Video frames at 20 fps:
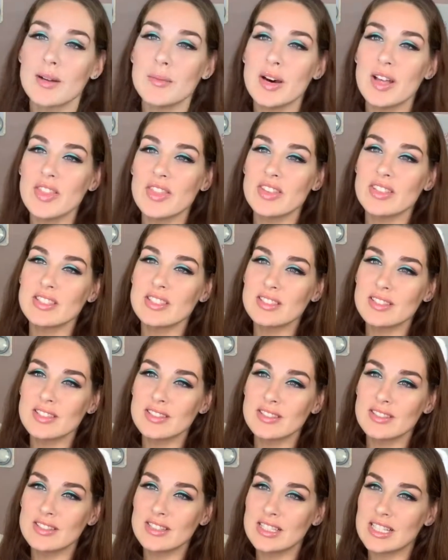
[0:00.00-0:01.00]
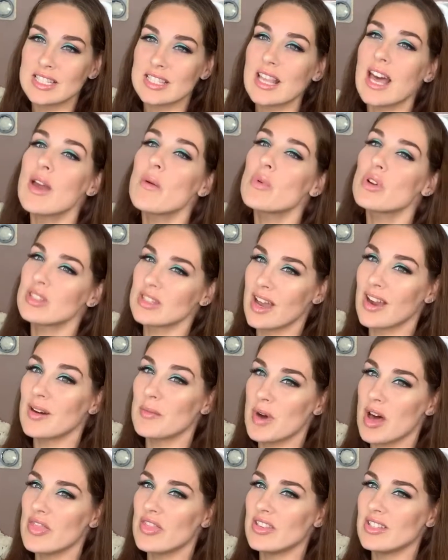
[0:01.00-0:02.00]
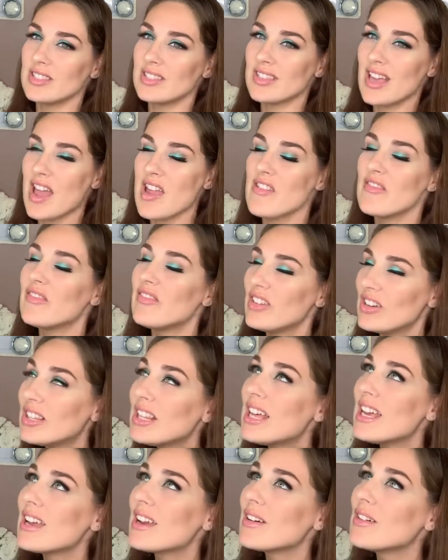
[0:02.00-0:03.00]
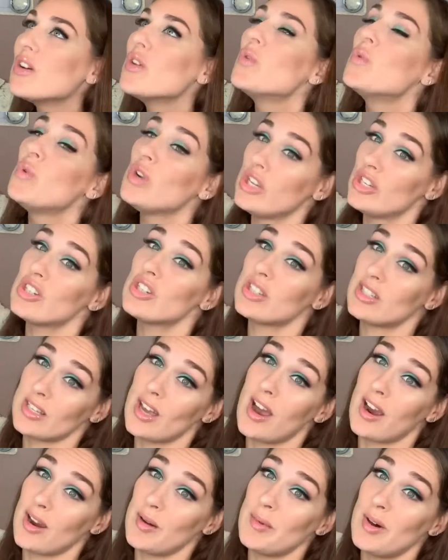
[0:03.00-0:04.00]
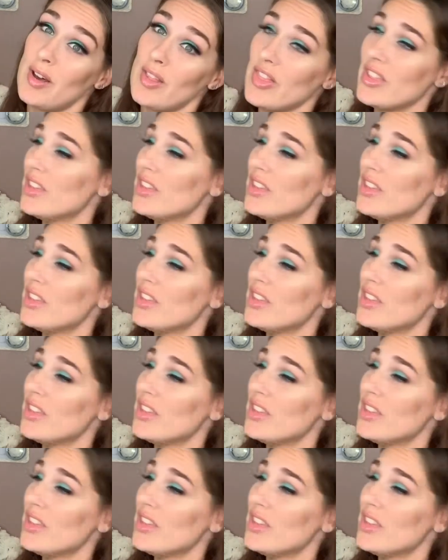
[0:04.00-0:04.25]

about this? I want to talk about this. I feel like we should talk about